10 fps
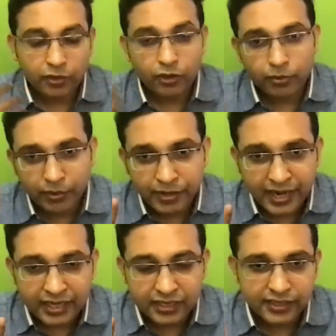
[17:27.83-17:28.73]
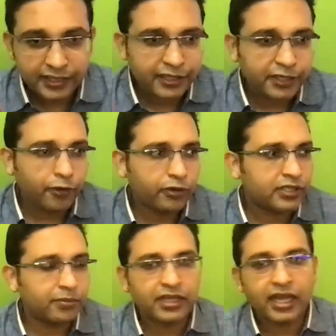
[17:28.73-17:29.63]
or maybe anxiety or
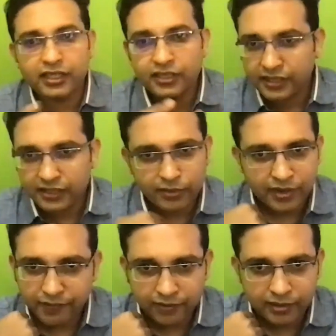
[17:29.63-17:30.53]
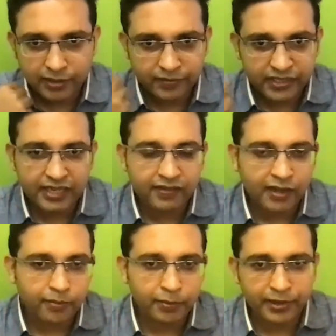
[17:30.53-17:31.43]
some other things you have which have
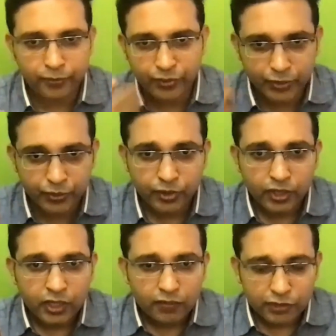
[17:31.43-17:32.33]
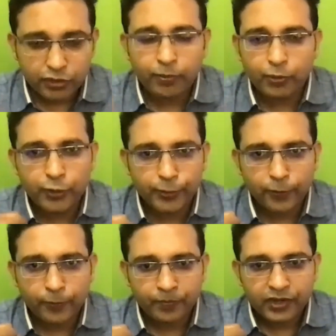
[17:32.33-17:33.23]
come up around you, which will pull you down.